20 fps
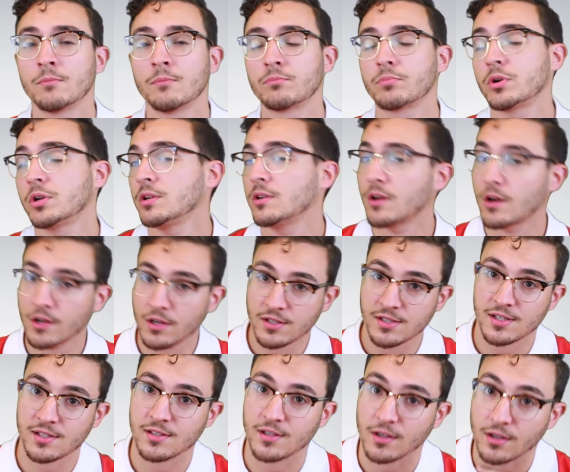Pretty
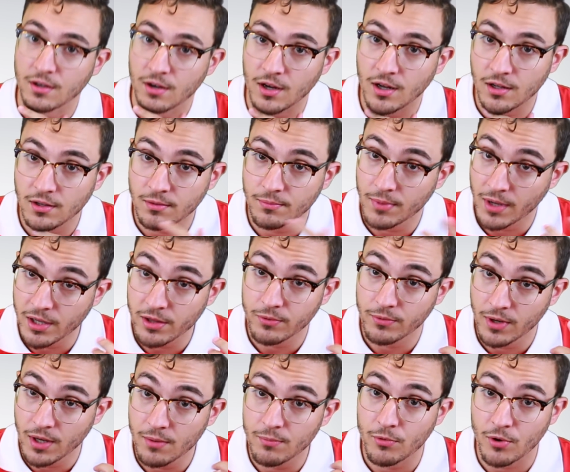non-existent call, by the
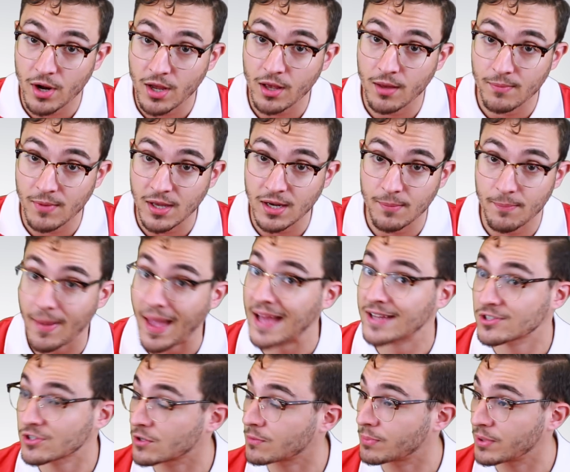way. Marega made a
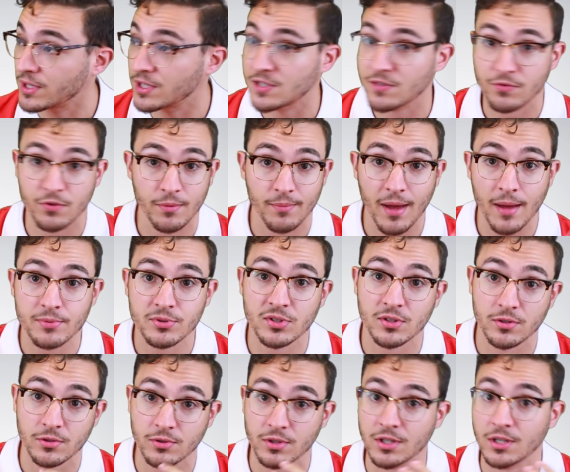masterpiece from
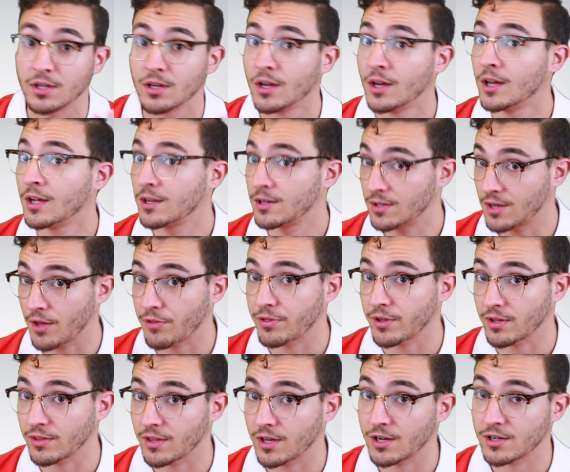absolutely
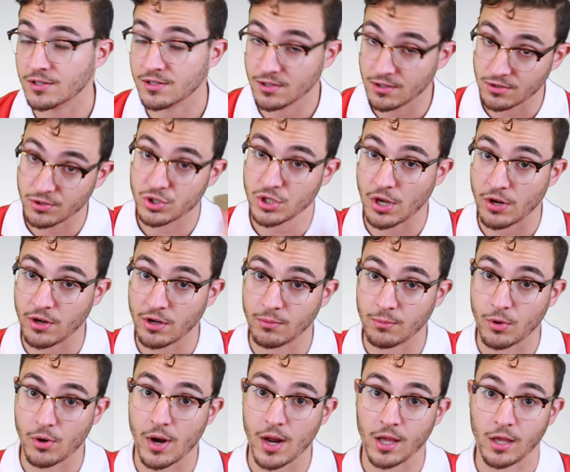nothing there, so shout out
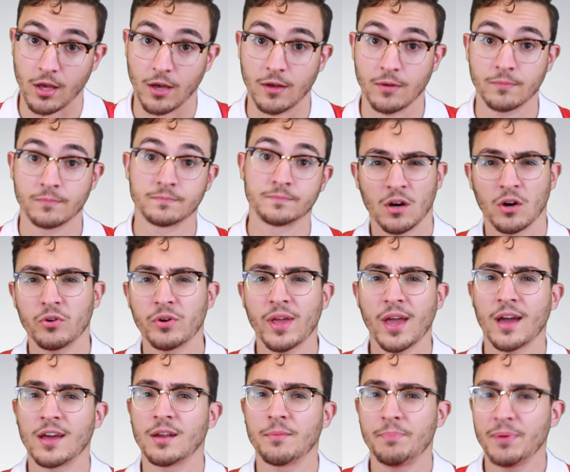Marega. Oh
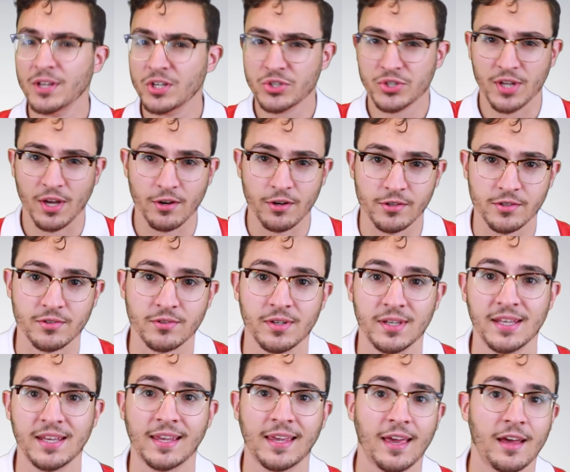yeah, and a big shout out to
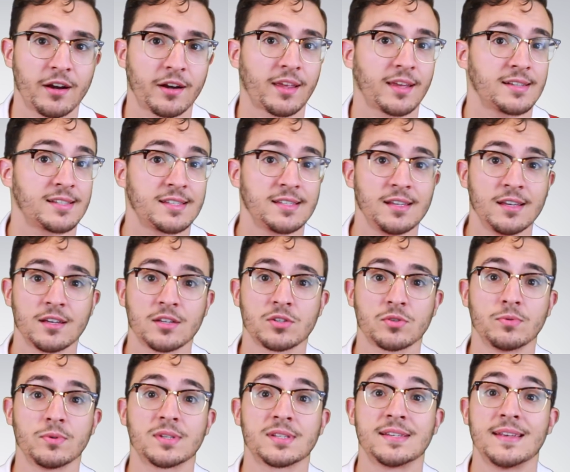Iker Casillas,
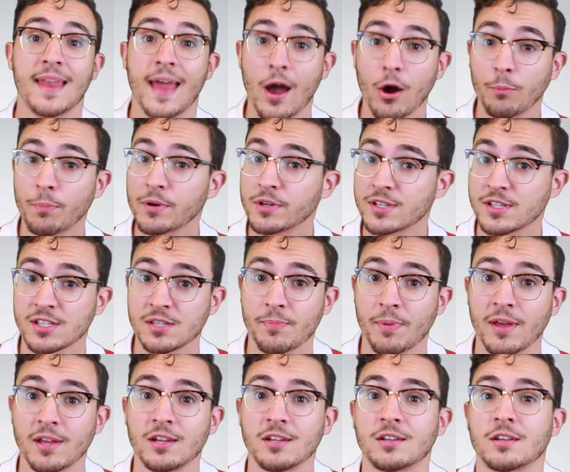who has now
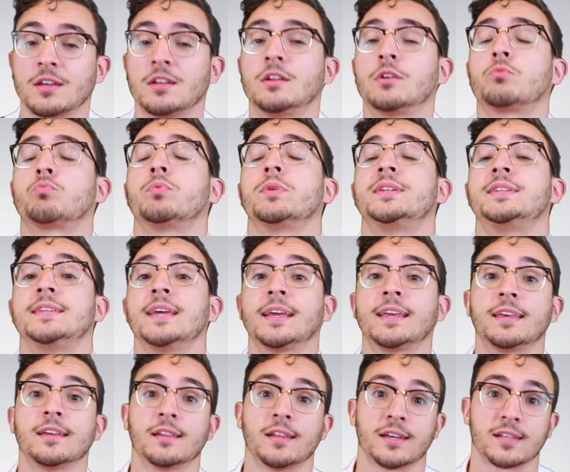participated in a
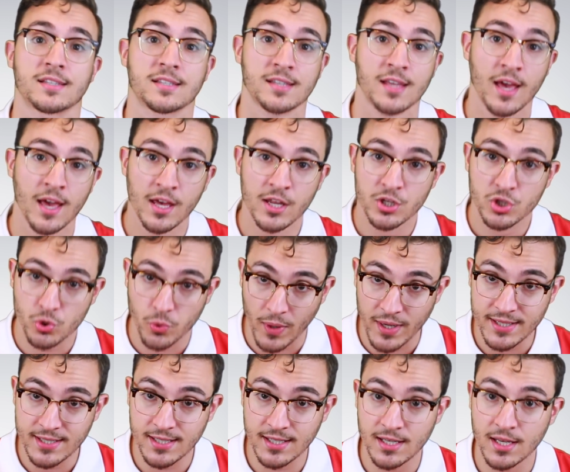ridiculous
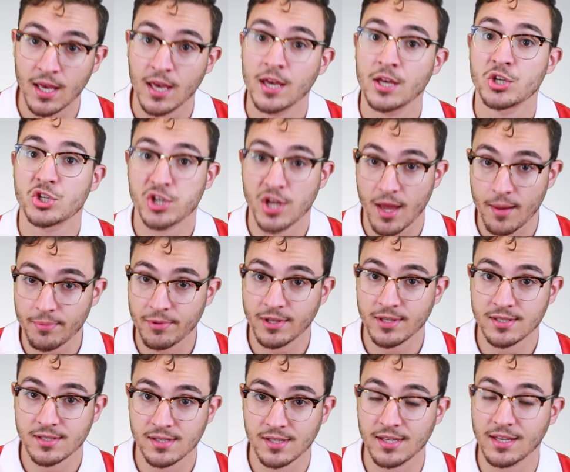20
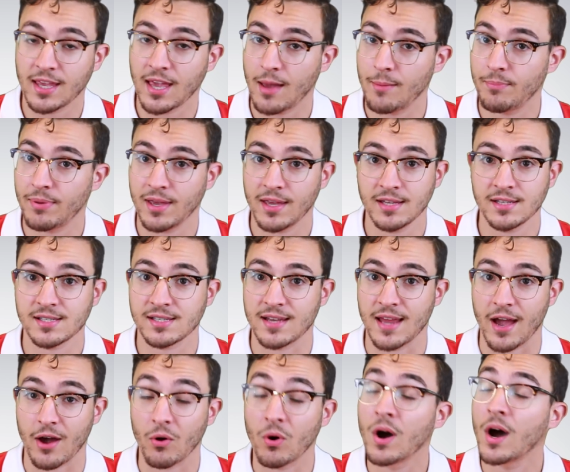Champions League campaigns
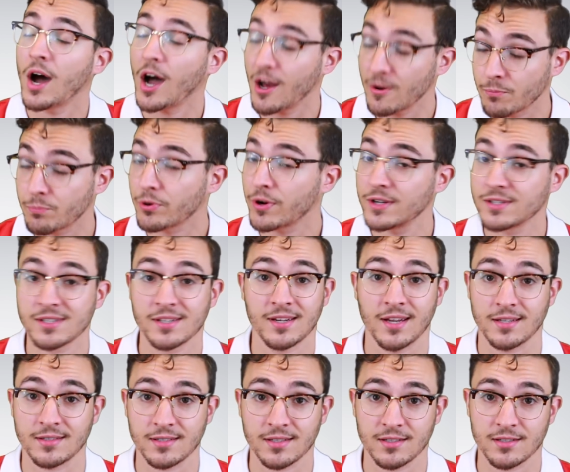now.
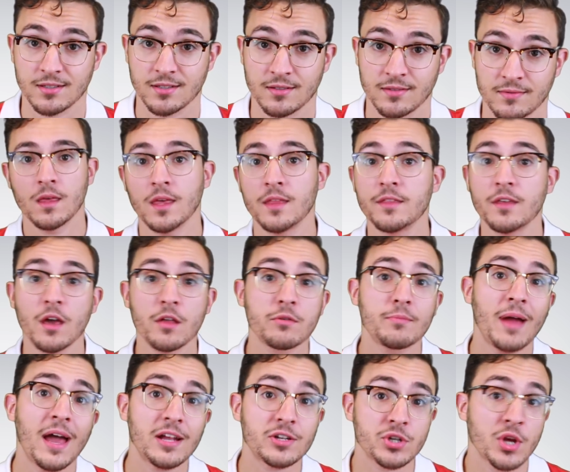Unprecedented. In the other
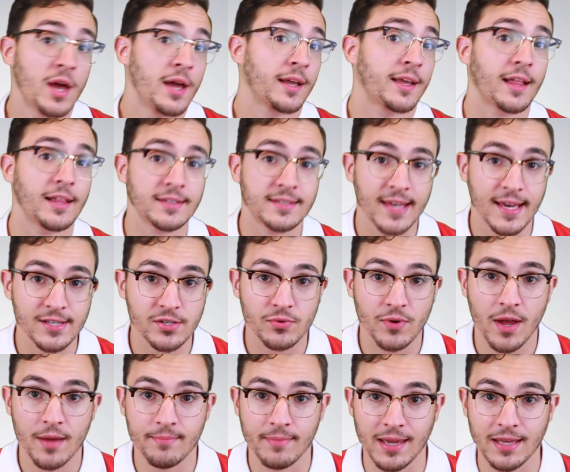match,
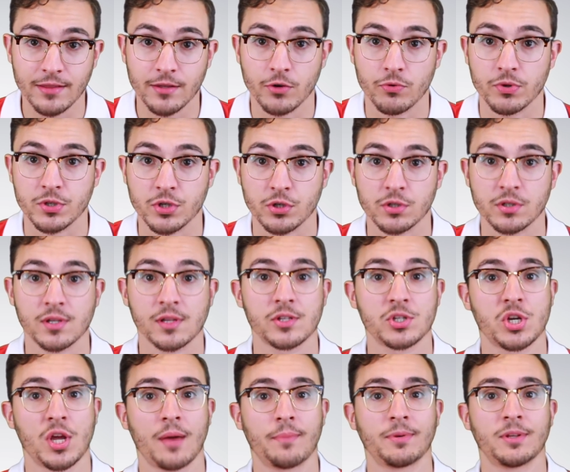Galatasaray made their return to the
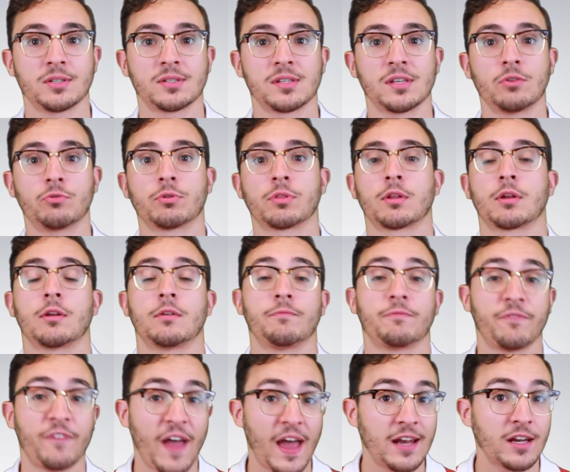Champions League with an
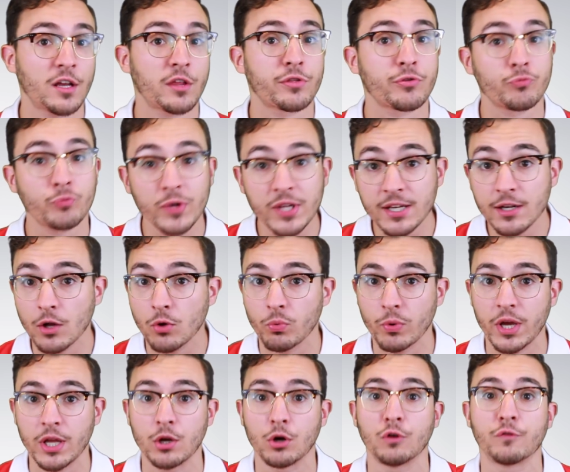emphatic 3-0
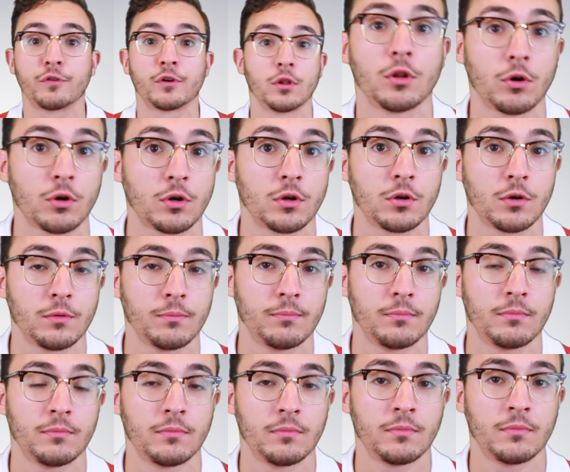win over Lokomotiv
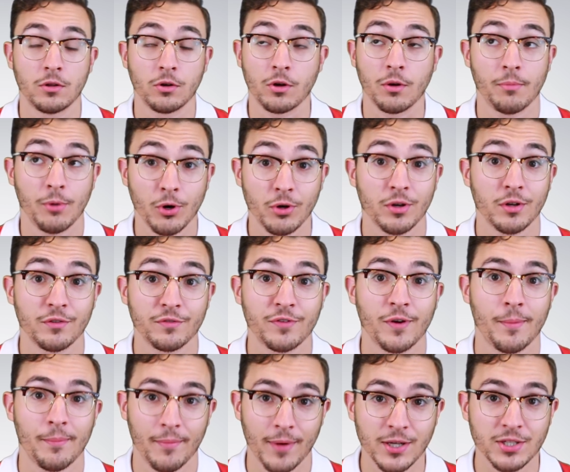
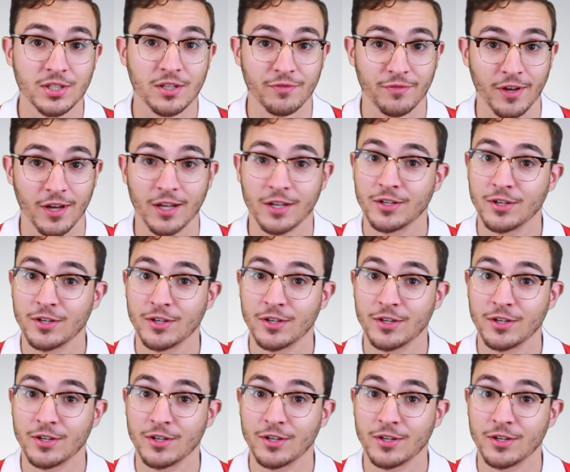Moskva.